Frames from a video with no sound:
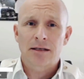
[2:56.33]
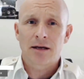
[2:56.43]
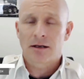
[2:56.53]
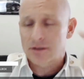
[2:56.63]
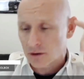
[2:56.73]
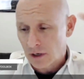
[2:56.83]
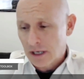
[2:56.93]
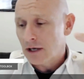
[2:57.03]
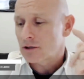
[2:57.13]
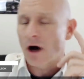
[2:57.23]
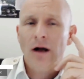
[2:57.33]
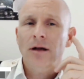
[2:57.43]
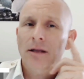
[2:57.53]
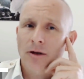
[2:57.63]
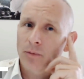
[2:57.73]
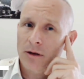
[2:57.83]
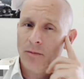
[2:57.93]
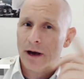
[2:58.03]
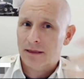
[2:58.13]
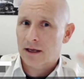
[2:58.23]
done. So talk a little bit
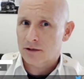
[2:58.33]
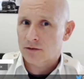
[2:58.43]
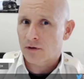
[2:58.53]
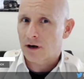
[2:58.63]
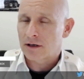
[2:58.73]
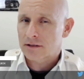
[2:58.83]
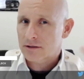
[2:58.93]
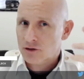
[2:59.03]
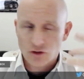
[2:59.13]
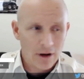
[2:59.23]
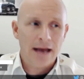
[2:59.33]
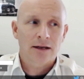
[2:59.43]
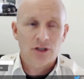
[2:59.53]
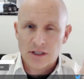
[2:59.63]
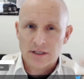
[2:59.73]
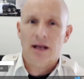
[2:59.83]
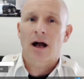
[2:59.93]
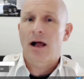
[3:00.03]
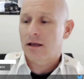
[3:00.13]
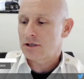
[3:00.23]
about that as far as strategy,
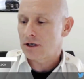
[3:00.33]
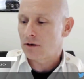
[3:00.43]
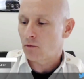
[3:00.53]
psychology, and